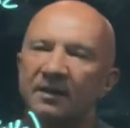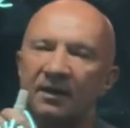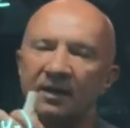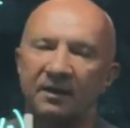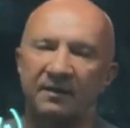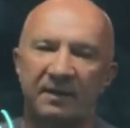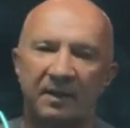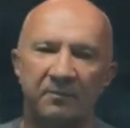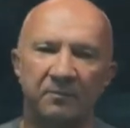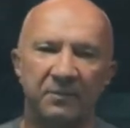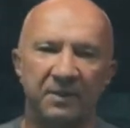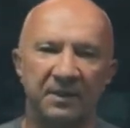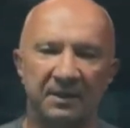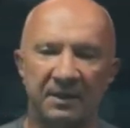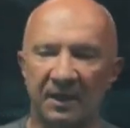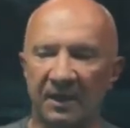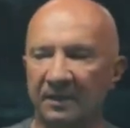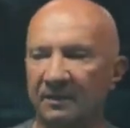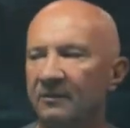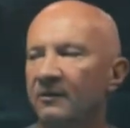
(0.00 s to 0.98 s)
number
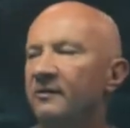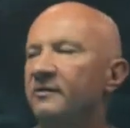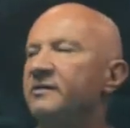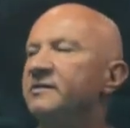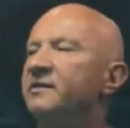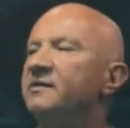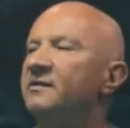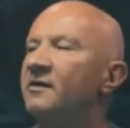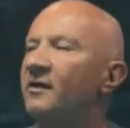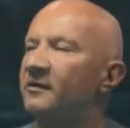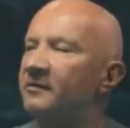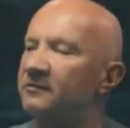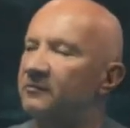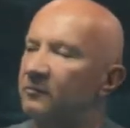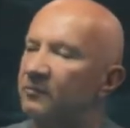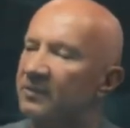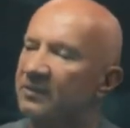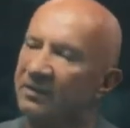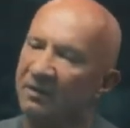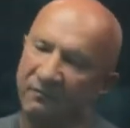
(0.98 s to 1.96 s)
9, or is it going to
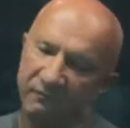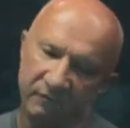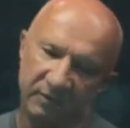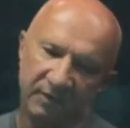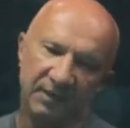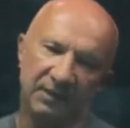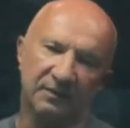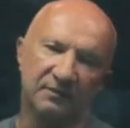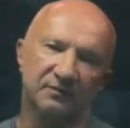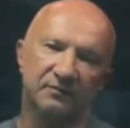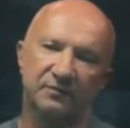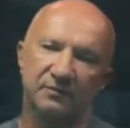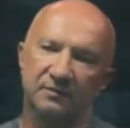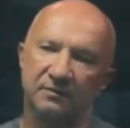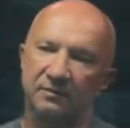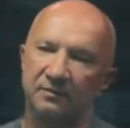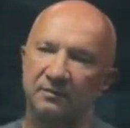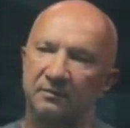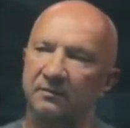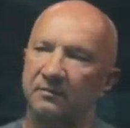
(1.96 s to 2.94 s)
be something else,
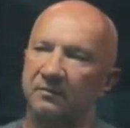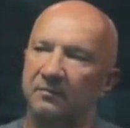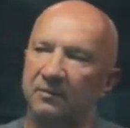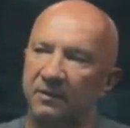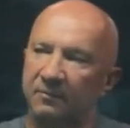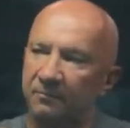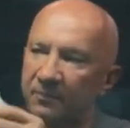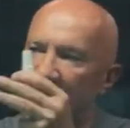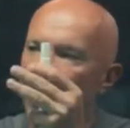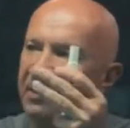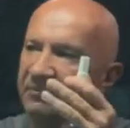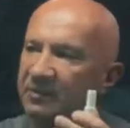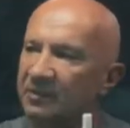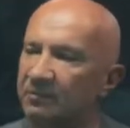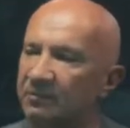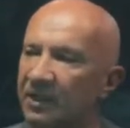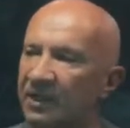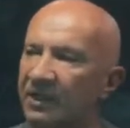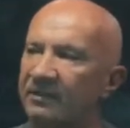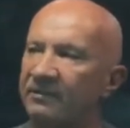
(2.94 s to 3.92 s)
perhaps a
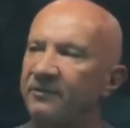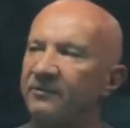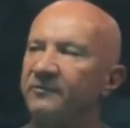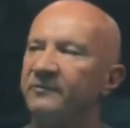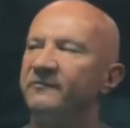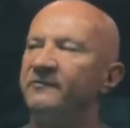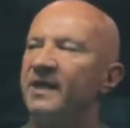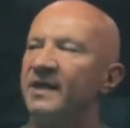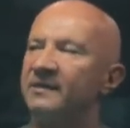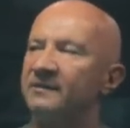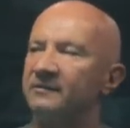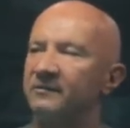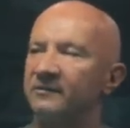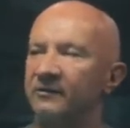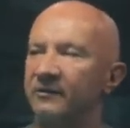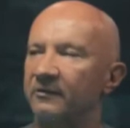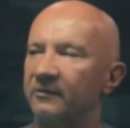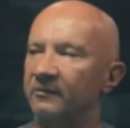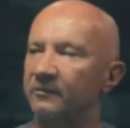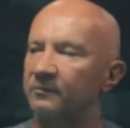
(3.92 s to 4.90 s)
binary
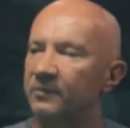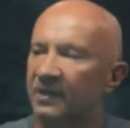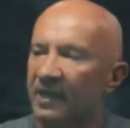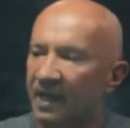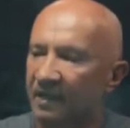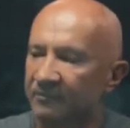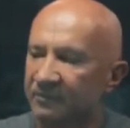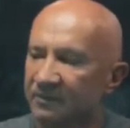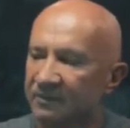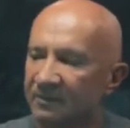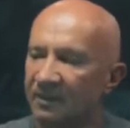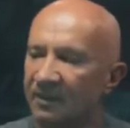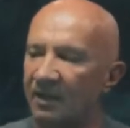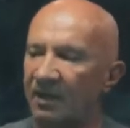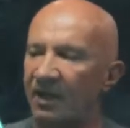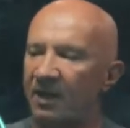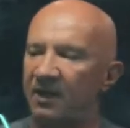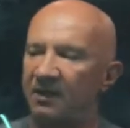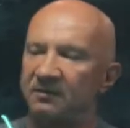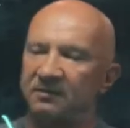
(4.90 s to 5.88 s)
vector, or perhaps
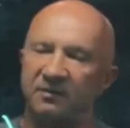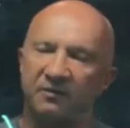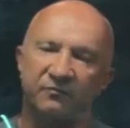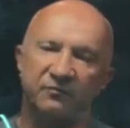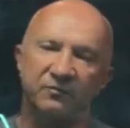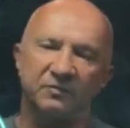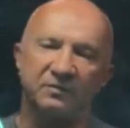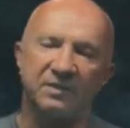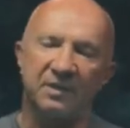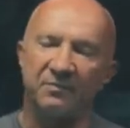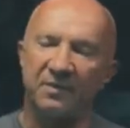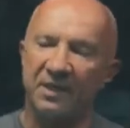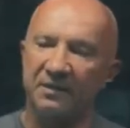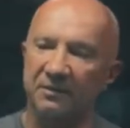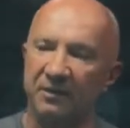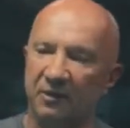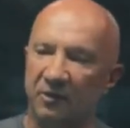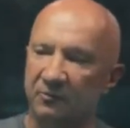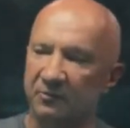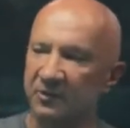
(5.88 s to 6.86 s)
some
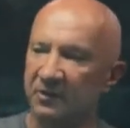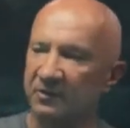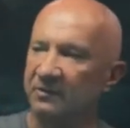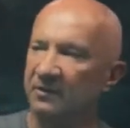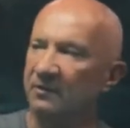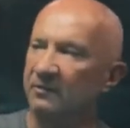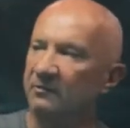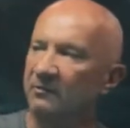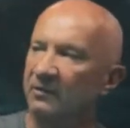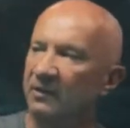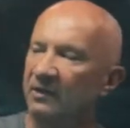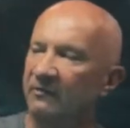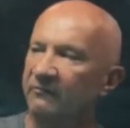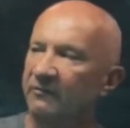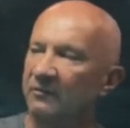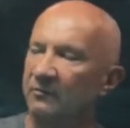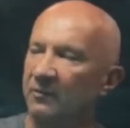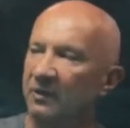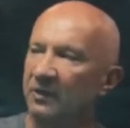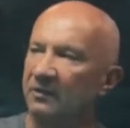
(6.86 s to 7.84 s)
other objects that you have
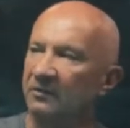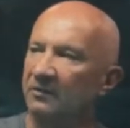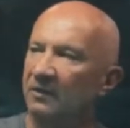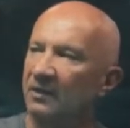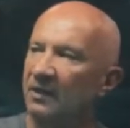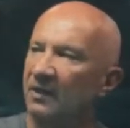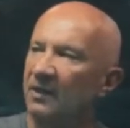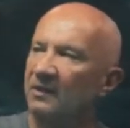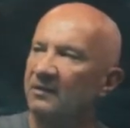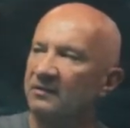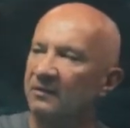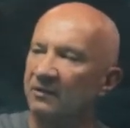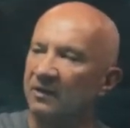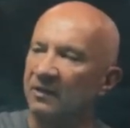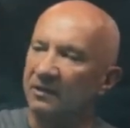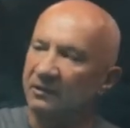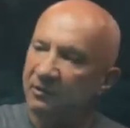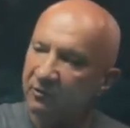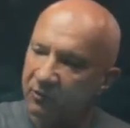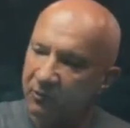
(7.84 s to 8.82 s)
in mind. So
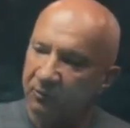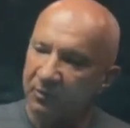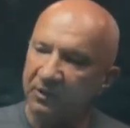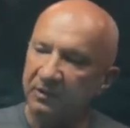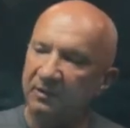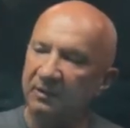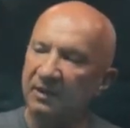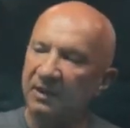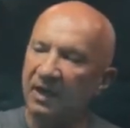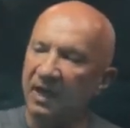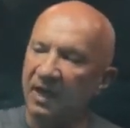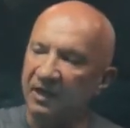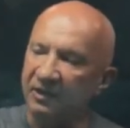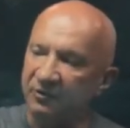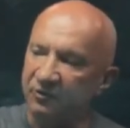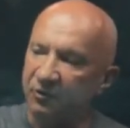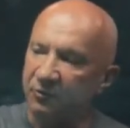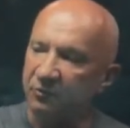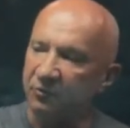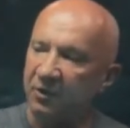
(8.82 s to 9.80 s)
it could be
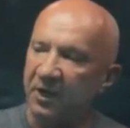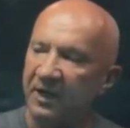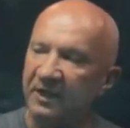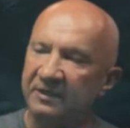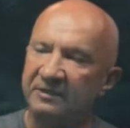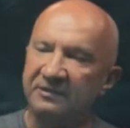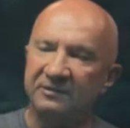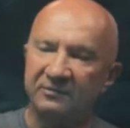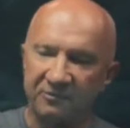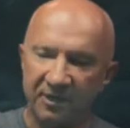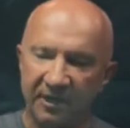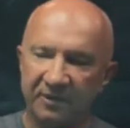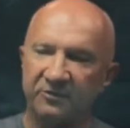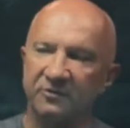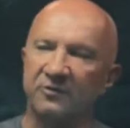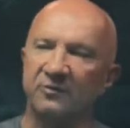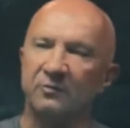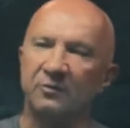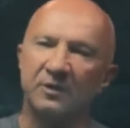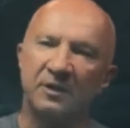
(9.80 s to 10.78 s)
algebraic
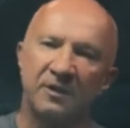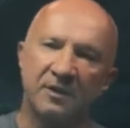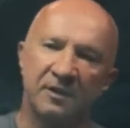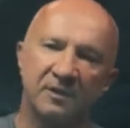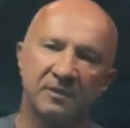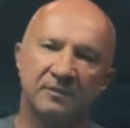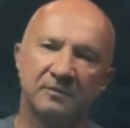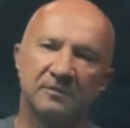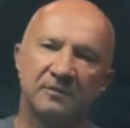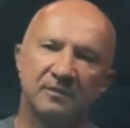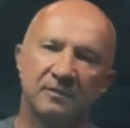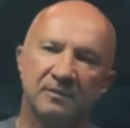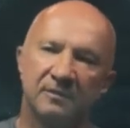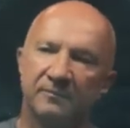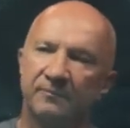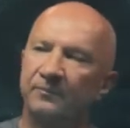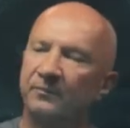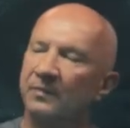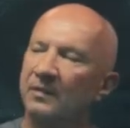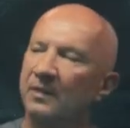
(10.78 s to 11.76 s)
structure behind
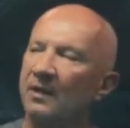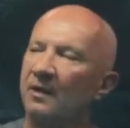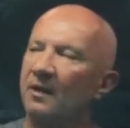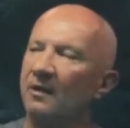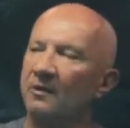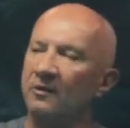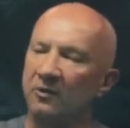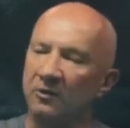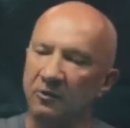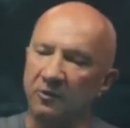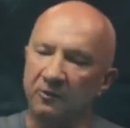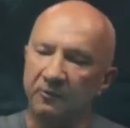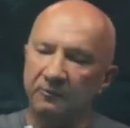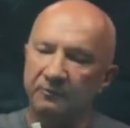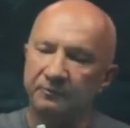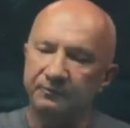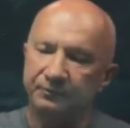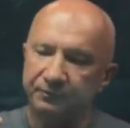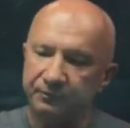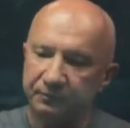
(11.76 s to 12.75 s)
your
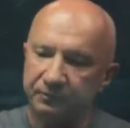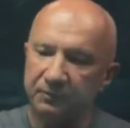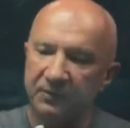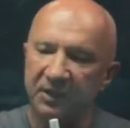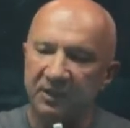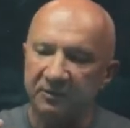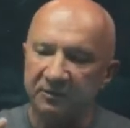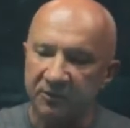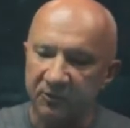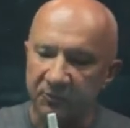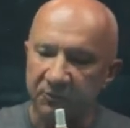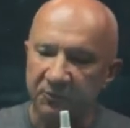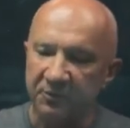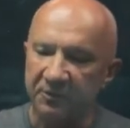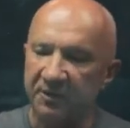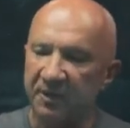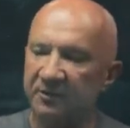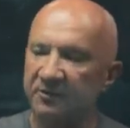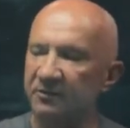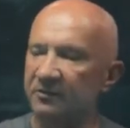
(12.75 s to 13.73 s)

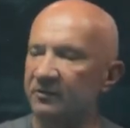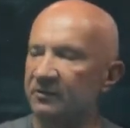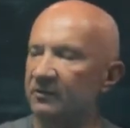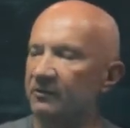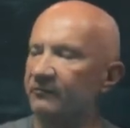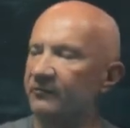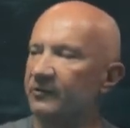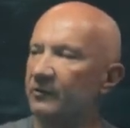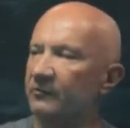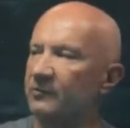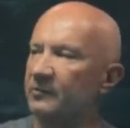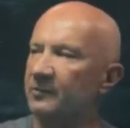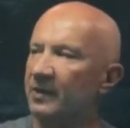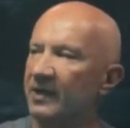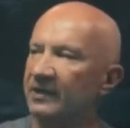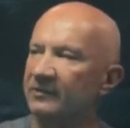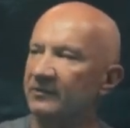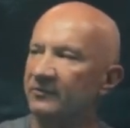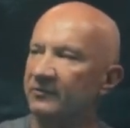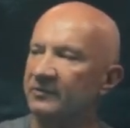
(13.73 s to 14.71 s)
interpretations of those
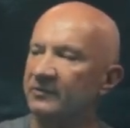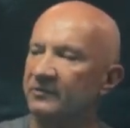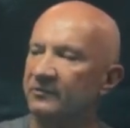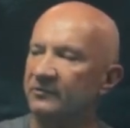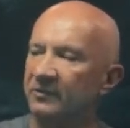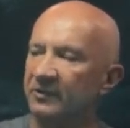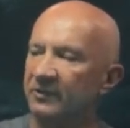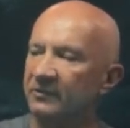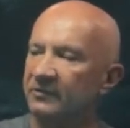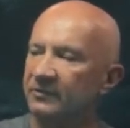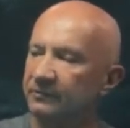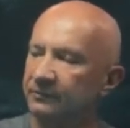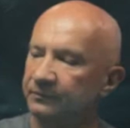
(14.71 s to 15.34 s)
binary strings.